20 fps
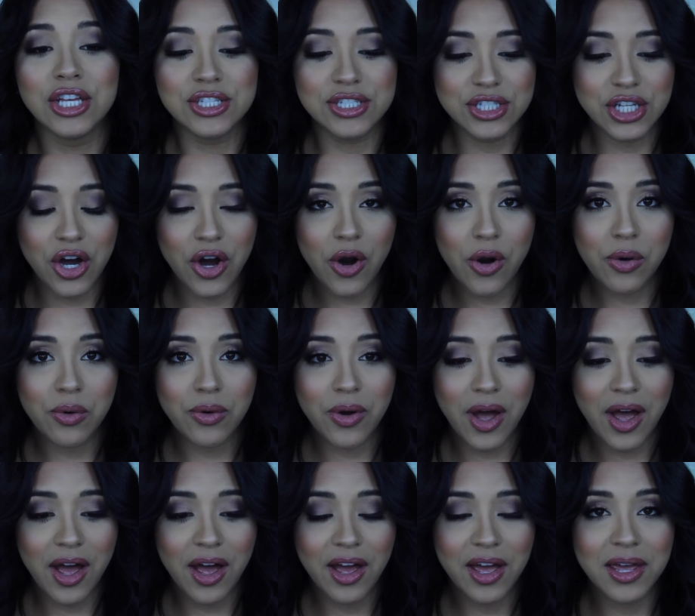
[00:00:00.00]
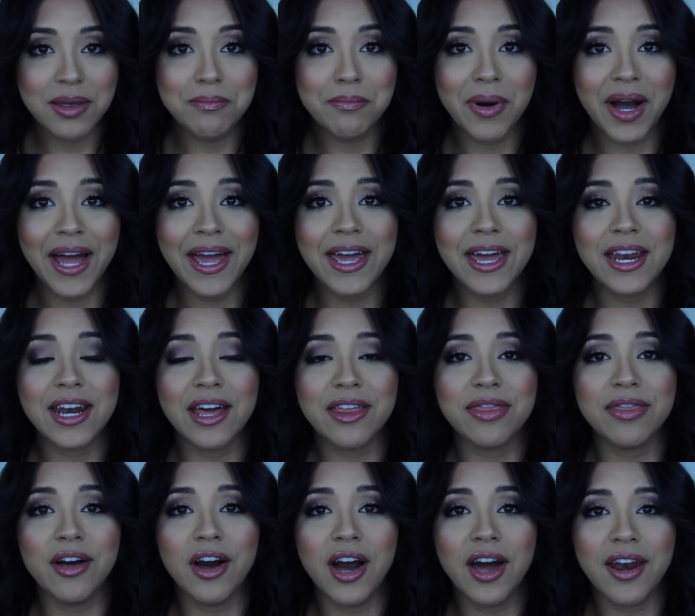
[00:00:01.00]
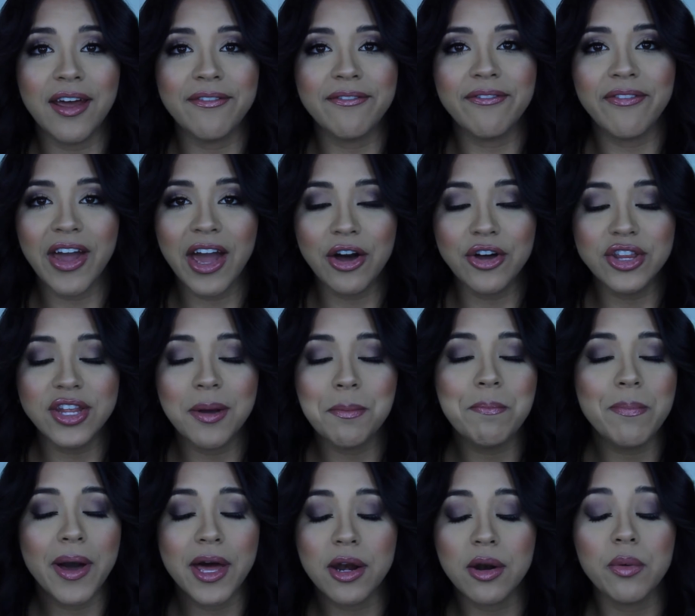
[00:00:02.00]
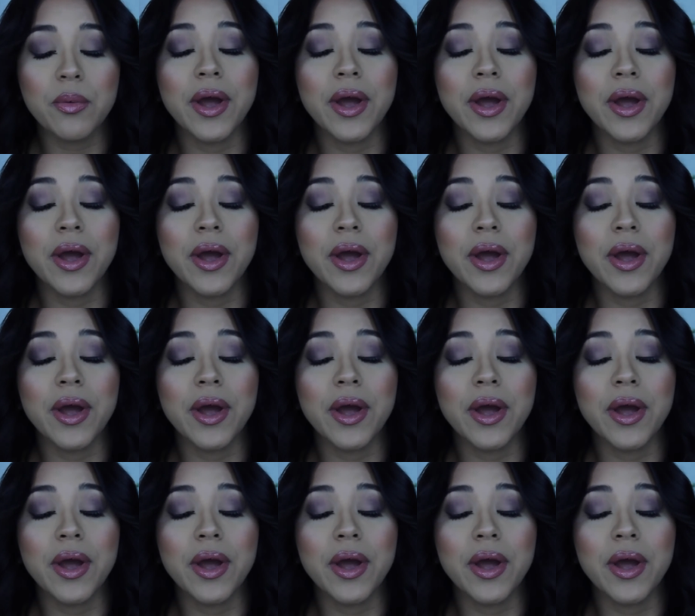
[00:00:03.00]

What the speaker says: So in my head, I thought I found a better